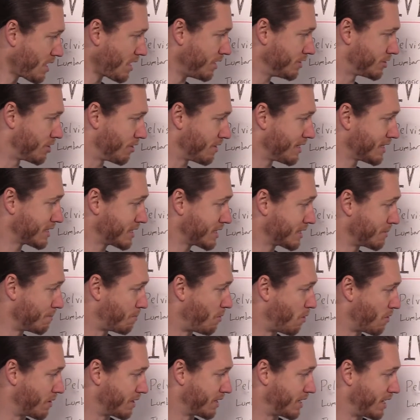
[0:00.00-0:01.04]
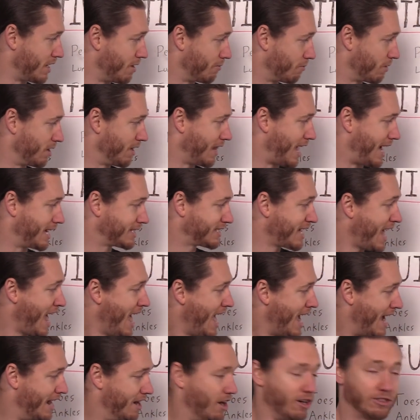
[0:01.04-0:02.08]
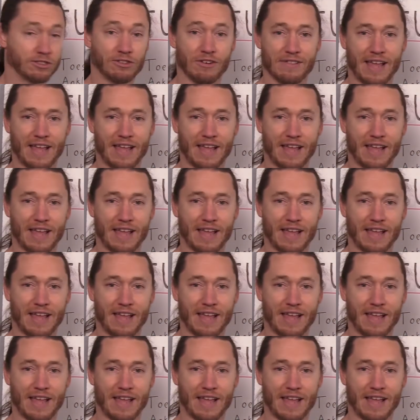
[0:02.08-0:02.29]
So this is important to realize, and also